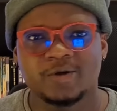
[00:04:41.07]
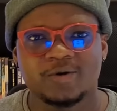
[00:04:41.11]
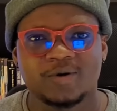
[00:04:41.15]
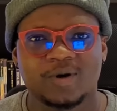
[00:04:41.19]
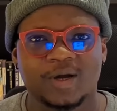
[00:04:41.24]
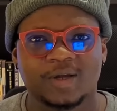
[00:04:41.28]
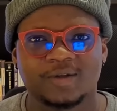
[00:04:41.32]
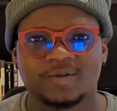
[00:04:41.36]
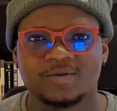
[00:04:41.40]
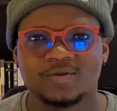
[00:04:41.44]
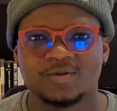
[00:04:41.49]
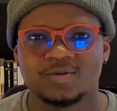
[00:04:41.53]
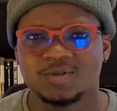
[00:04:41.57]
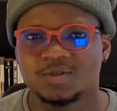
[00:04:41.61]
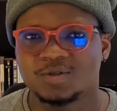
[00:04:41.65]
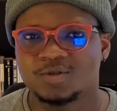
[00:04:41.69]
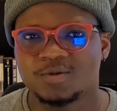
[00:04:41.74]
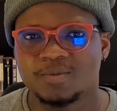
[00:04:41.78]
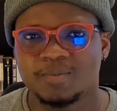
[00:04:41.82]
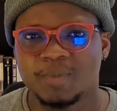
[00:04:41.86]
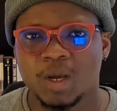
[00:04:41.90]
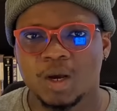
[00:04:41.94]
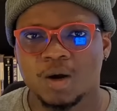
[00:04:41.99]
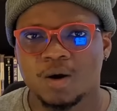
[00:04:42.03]
You can use it
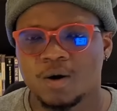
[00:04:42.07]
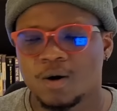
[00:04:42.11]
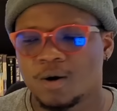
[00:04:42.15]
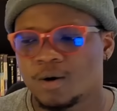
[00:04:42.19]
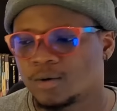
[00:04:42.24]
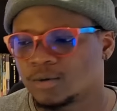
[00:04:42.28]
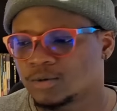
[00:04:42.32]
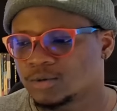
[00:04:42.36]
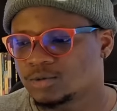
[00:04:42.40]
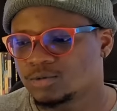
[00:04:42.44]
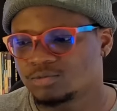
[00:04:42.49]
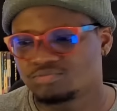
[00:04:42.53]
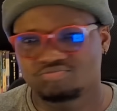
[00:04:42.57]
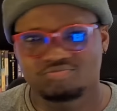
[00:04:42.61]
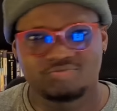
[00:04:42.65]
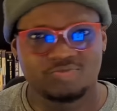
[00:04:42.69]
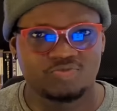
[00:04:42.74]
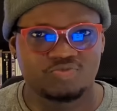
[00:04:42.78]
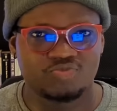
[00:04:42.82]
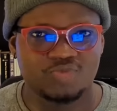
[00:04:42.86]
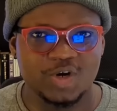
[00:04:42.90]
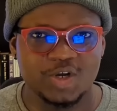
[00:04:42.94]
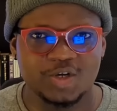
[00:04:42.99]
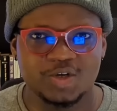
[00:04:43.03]
to make calls,
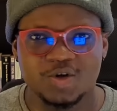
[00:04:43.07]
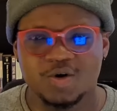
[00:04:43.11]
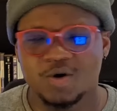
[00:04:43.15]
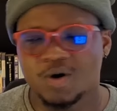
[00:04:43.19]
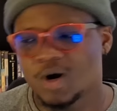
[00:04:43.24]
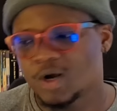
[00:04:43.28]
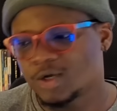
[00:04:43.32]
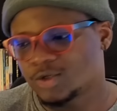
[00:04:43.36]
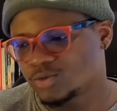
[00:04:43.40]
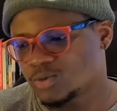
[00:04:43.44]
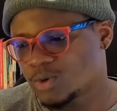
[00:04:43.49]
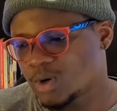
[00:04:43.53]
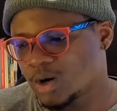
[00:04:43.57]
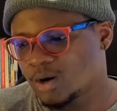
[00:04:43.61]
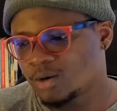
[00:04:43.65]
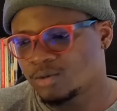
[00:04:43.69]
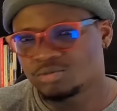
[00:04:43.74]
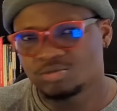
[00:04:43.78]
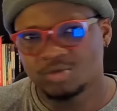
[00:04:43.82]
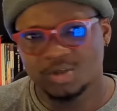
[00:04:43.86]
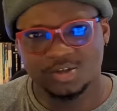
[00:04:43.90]
radio as well.